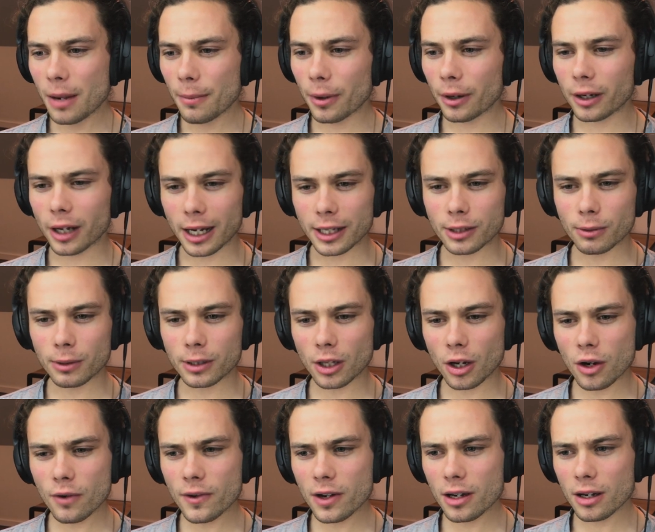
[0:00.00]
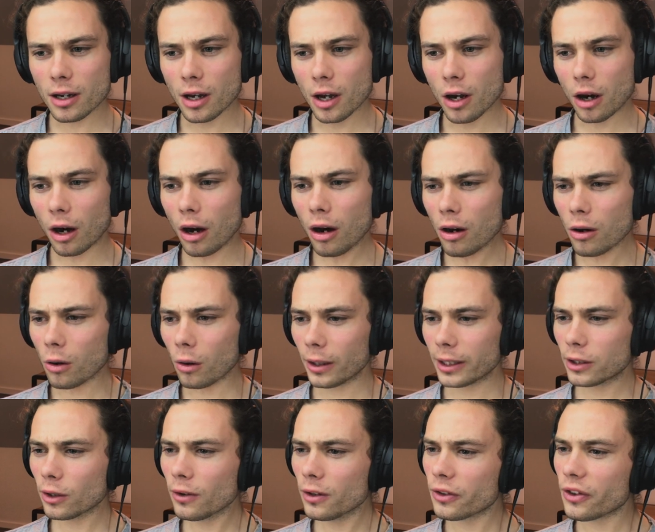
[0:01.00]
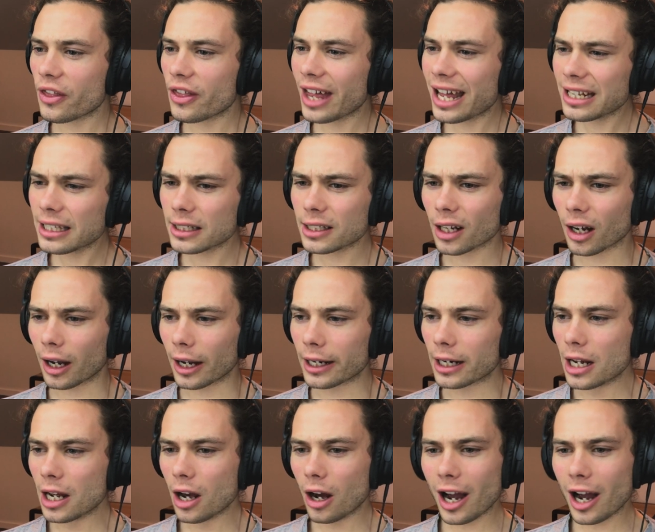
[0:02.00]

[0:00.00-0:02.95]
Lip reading: Okay, so it's over, it's on that side.